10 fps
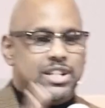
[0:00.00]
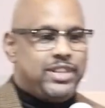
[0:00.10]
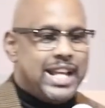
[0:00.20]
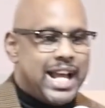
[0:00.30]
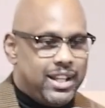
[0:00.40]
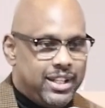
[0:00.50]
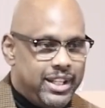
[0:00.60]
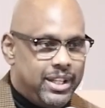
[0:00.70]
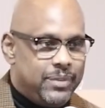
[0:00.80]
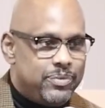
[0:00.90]
of
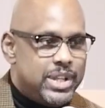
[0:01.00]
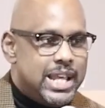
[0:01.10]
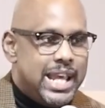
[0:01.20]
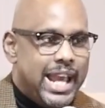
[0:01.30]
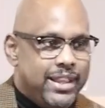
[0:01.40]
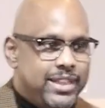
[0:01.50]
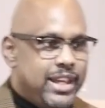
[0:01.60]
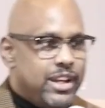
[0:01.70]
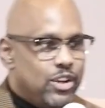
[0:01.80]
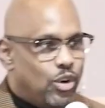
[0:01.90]
Galilee. And
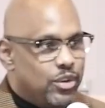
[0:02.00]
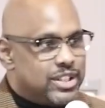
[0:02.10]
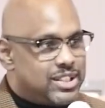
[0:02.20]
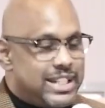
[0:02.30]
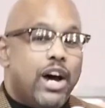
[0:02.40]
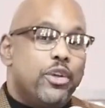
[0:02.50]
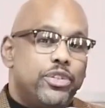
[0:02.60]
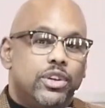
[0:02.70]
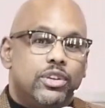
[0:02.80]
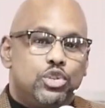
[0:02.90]
then on the south,
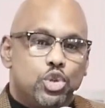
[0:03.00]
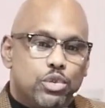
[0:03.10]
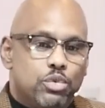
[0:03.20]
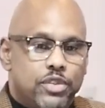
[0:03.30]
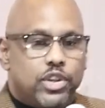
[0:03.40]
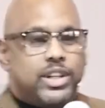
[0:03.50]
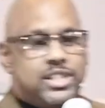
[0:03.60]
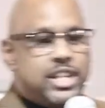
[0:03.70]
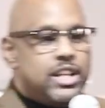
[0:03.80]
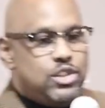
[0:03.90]
the Jordan River
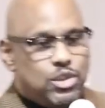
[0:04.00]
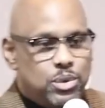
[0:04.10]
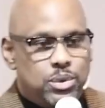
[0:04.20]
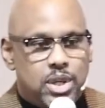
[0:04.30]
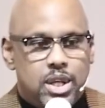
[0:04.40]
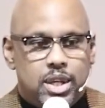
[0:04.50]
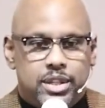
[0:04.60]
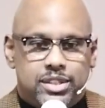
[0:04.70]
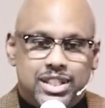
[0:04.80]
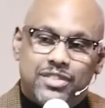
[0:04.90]
continued.
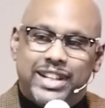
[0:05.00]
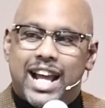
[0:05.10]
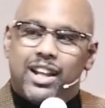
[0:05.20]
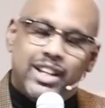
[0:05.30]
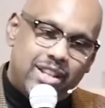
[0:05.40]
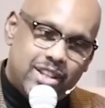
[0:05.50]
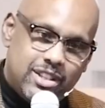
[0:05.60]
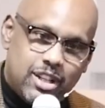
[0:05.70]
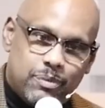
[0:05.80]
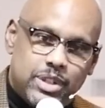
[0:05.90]
The Sea of Galilee then
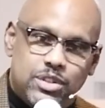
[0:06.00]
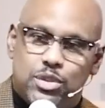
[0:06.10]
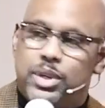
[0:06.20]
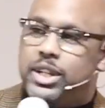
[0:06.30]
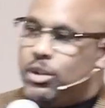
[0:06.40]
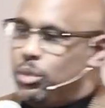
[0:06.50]
dumped into it and